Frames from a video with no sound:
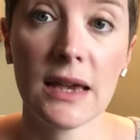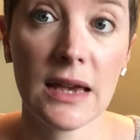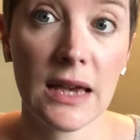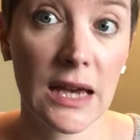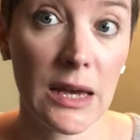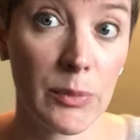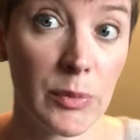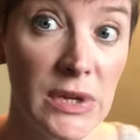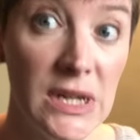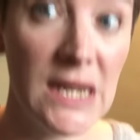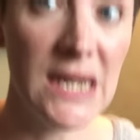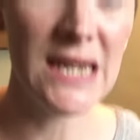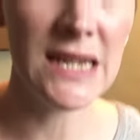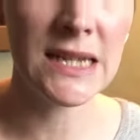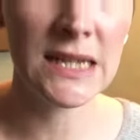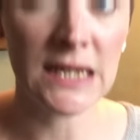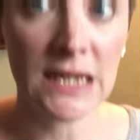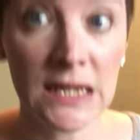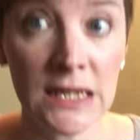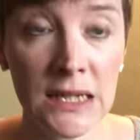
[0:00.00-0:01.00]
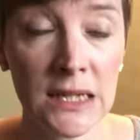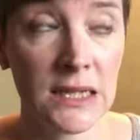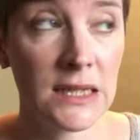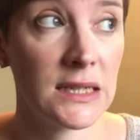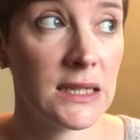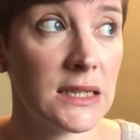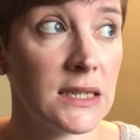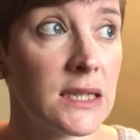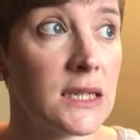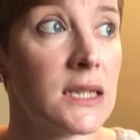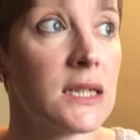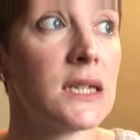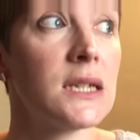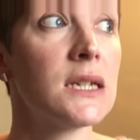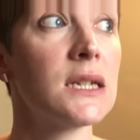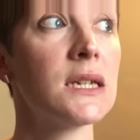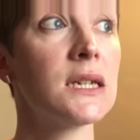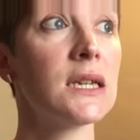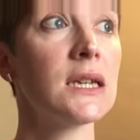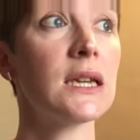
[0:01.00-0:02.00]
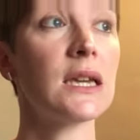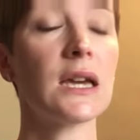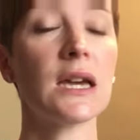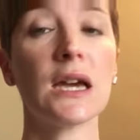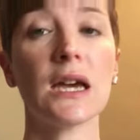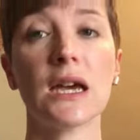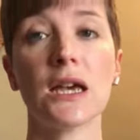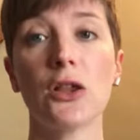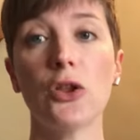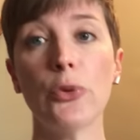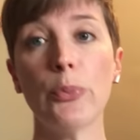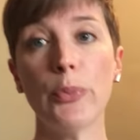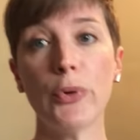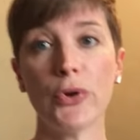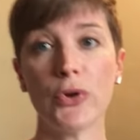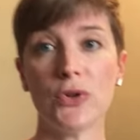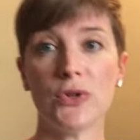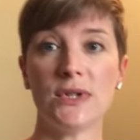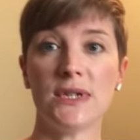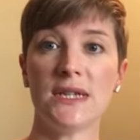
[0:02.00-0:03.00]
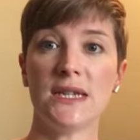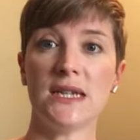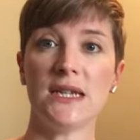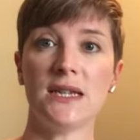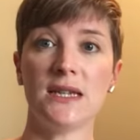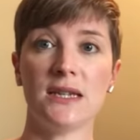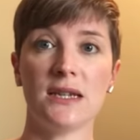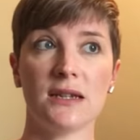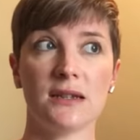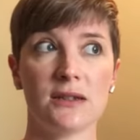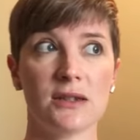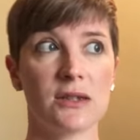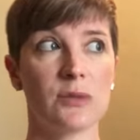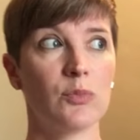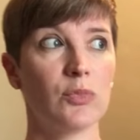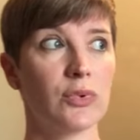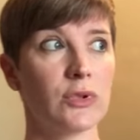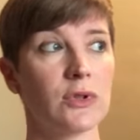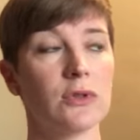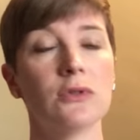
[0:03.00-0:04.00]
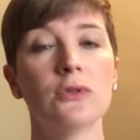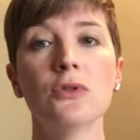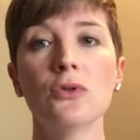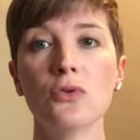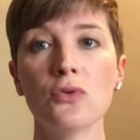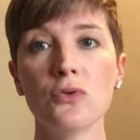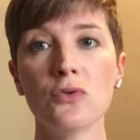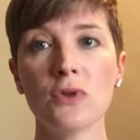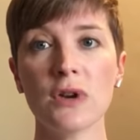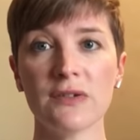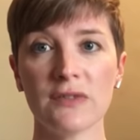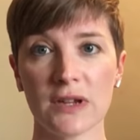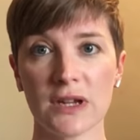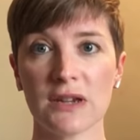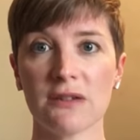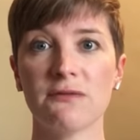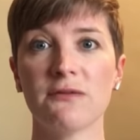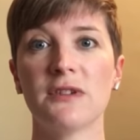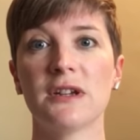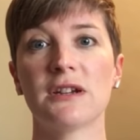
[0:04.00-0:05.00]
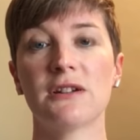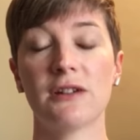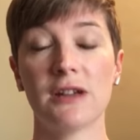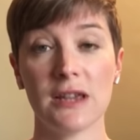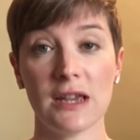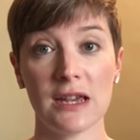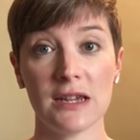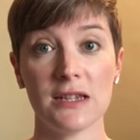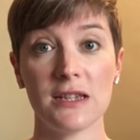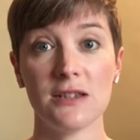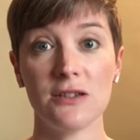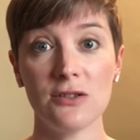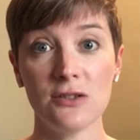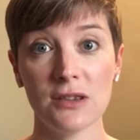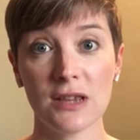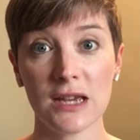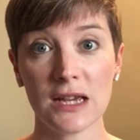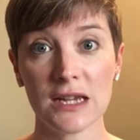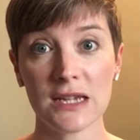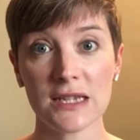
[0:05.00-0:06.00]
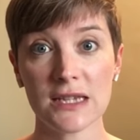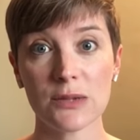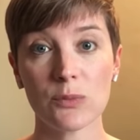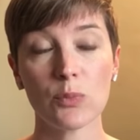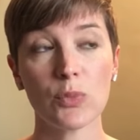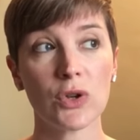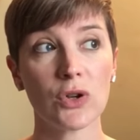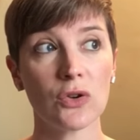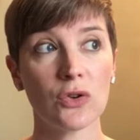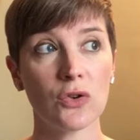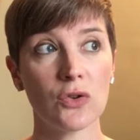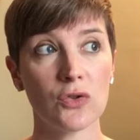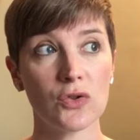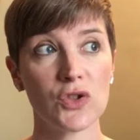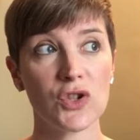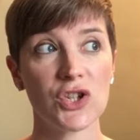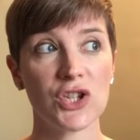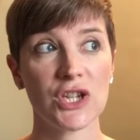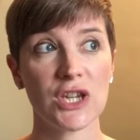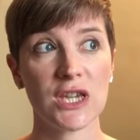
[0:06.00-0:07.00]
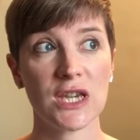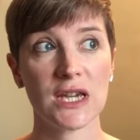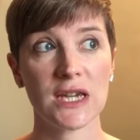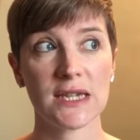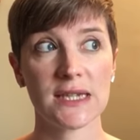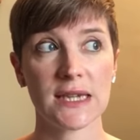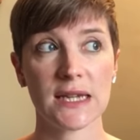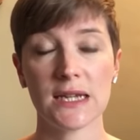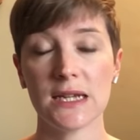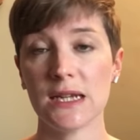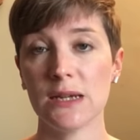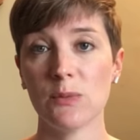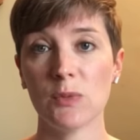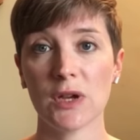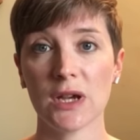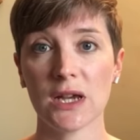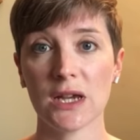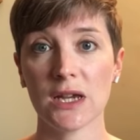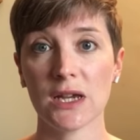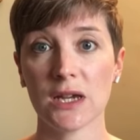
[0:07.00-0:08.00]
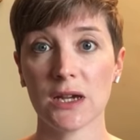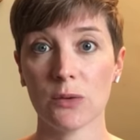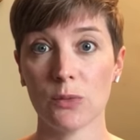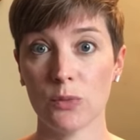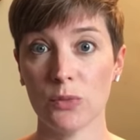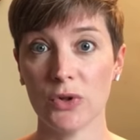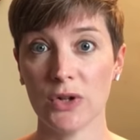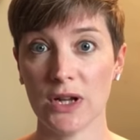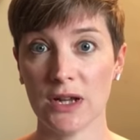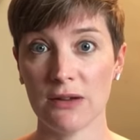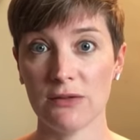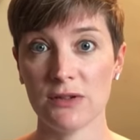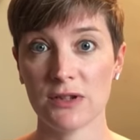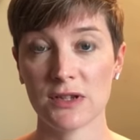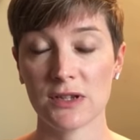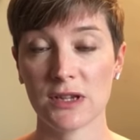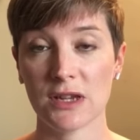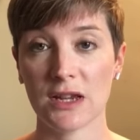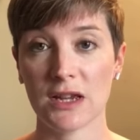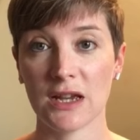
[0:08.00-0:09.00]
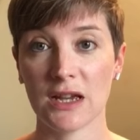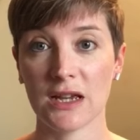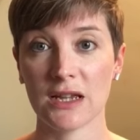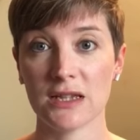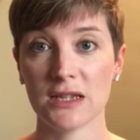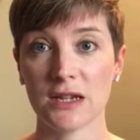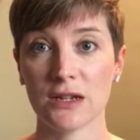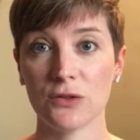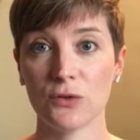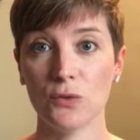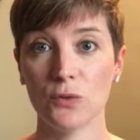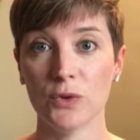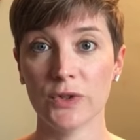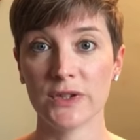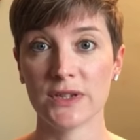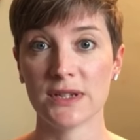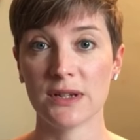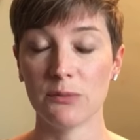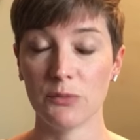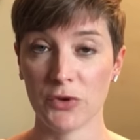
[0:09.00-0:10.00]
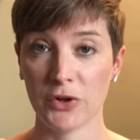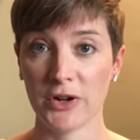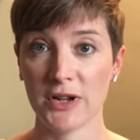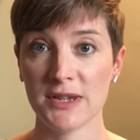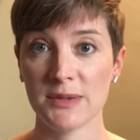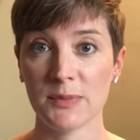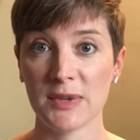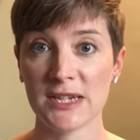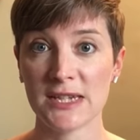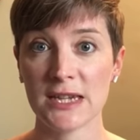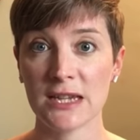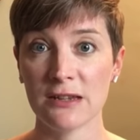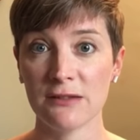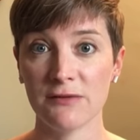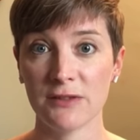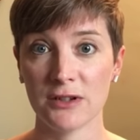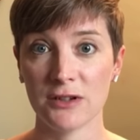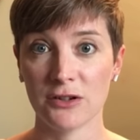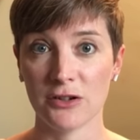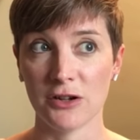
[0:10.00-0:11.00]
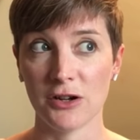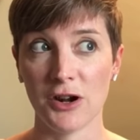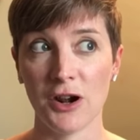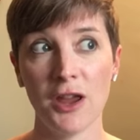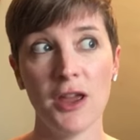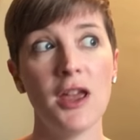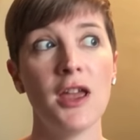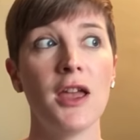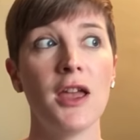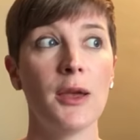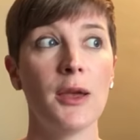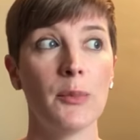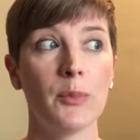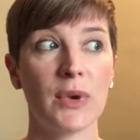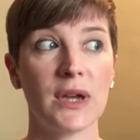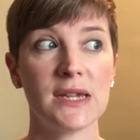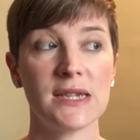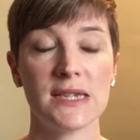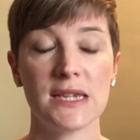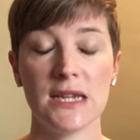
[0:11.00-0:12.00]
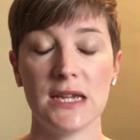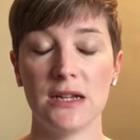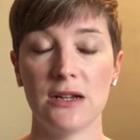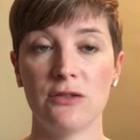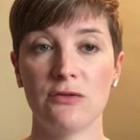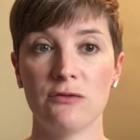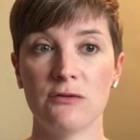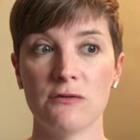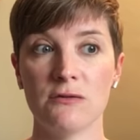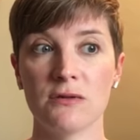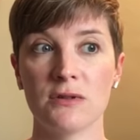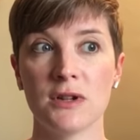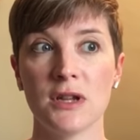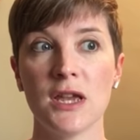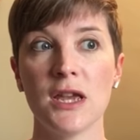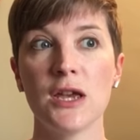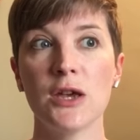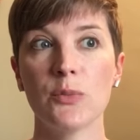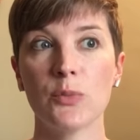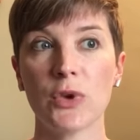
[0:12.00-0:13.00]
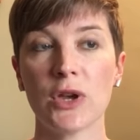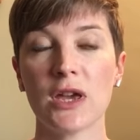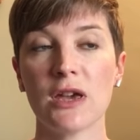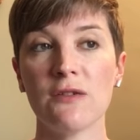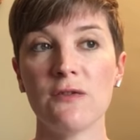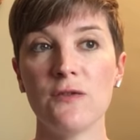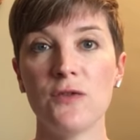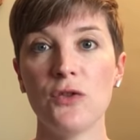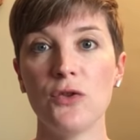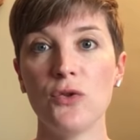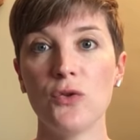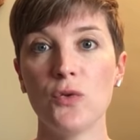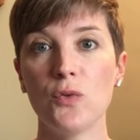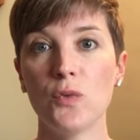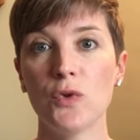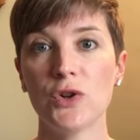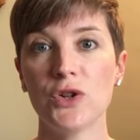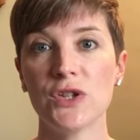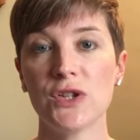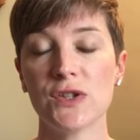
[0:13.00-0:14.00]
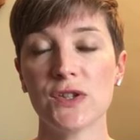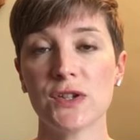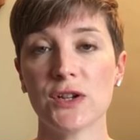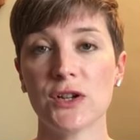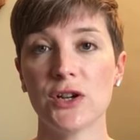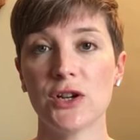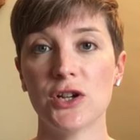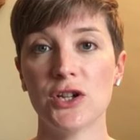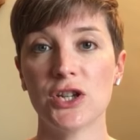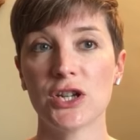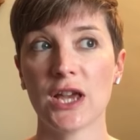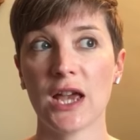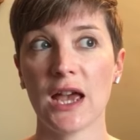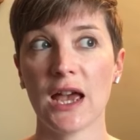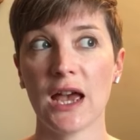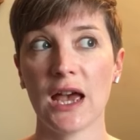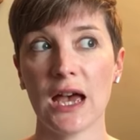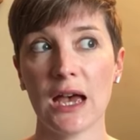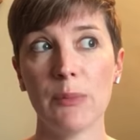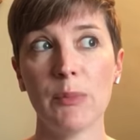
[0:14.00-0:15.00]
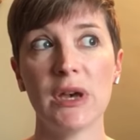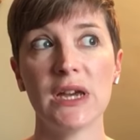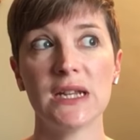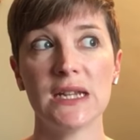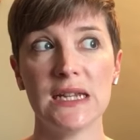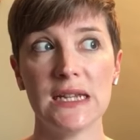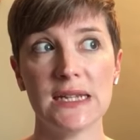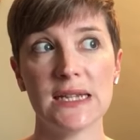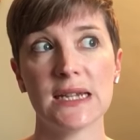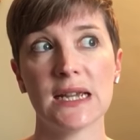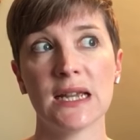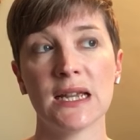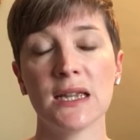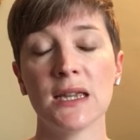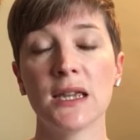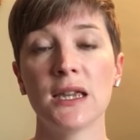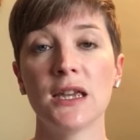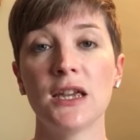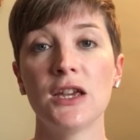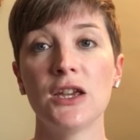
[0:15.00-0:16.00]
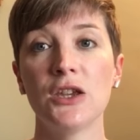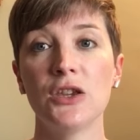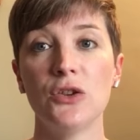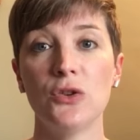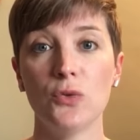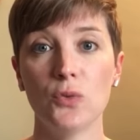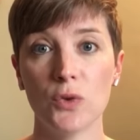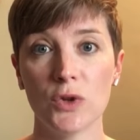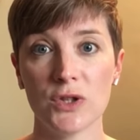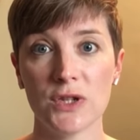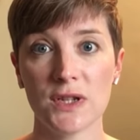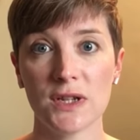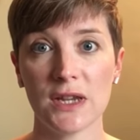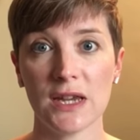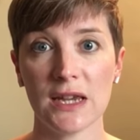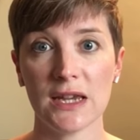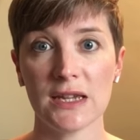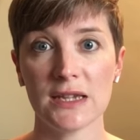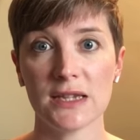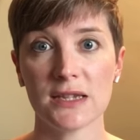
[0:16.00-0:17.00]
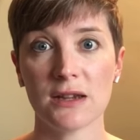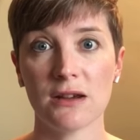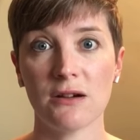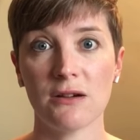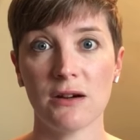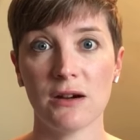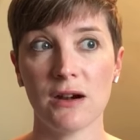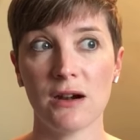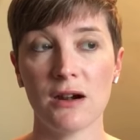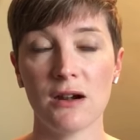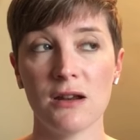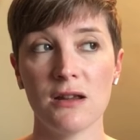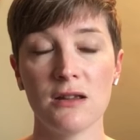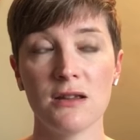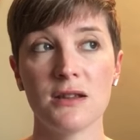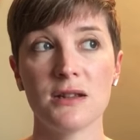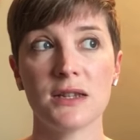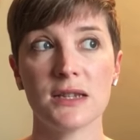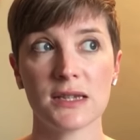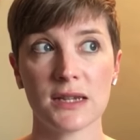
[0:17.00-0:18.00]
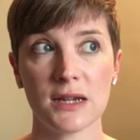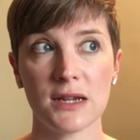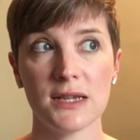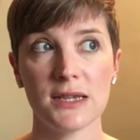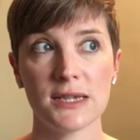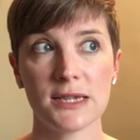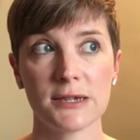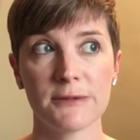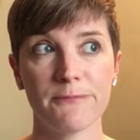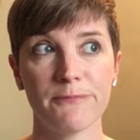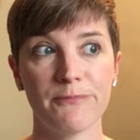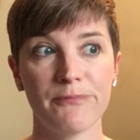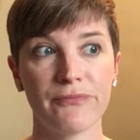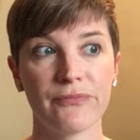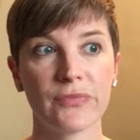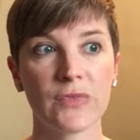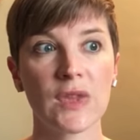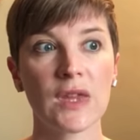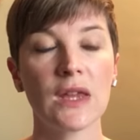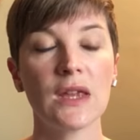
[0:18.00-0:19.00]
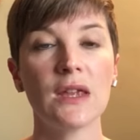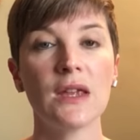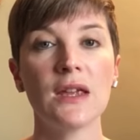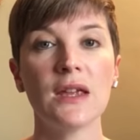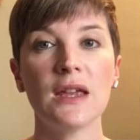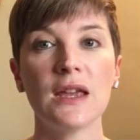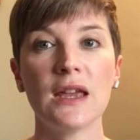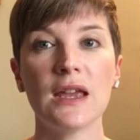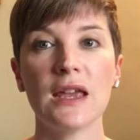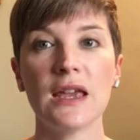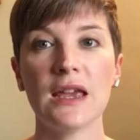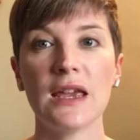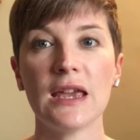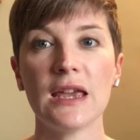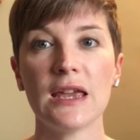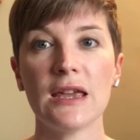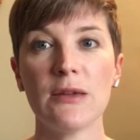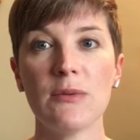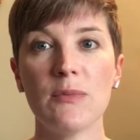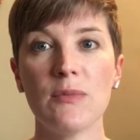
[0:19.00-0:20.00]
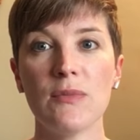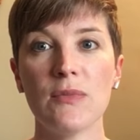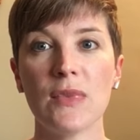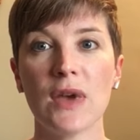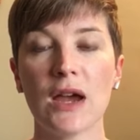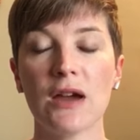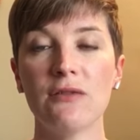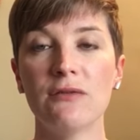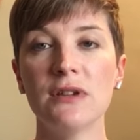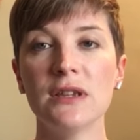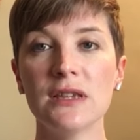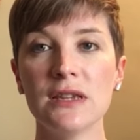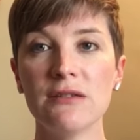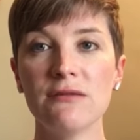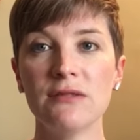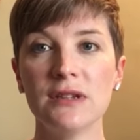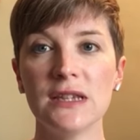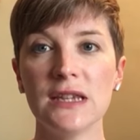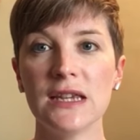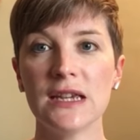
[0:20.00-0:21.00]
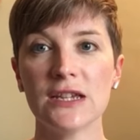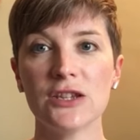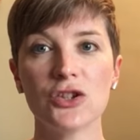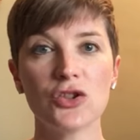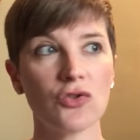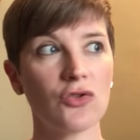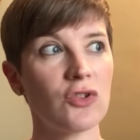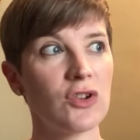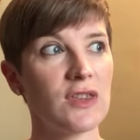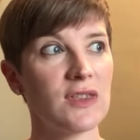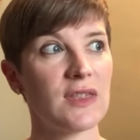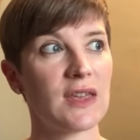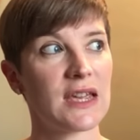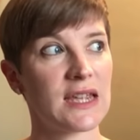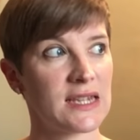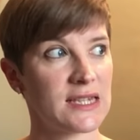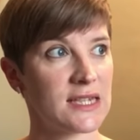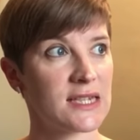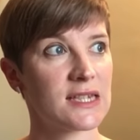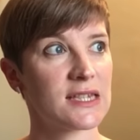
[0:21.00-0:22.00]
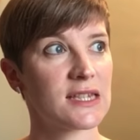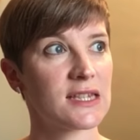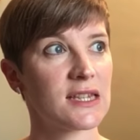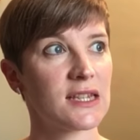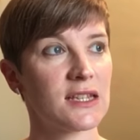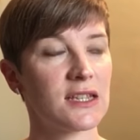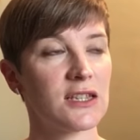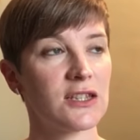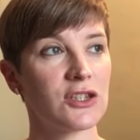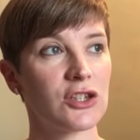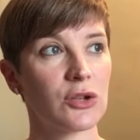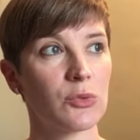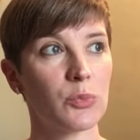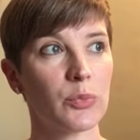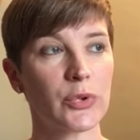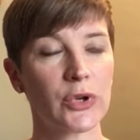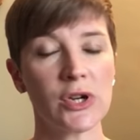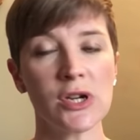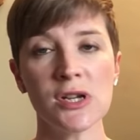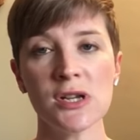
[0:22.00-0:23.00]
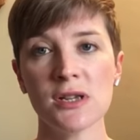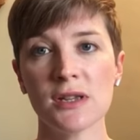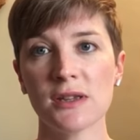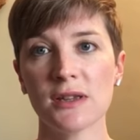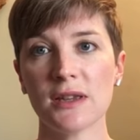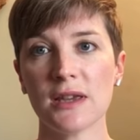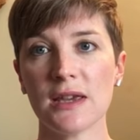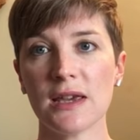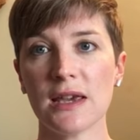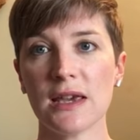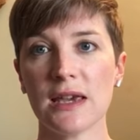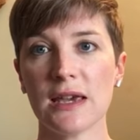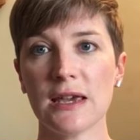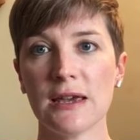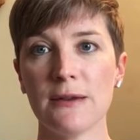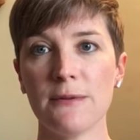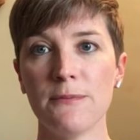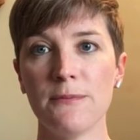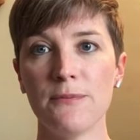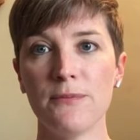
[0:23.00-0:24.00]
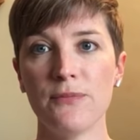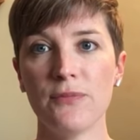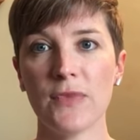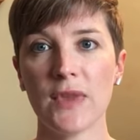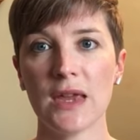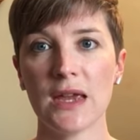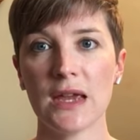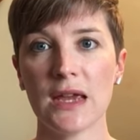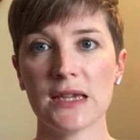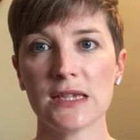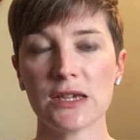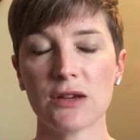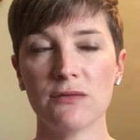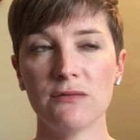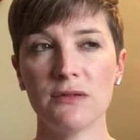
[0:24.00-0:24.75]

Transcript: Amanita. I'll put details below if I can figure out how to do that, because she has a name that I can't pronounce and I don't want to embarrass myself and her by saying it wrong. But if you were to search Amanita, you would get her designs. I really, really enjoy this jumper. It's a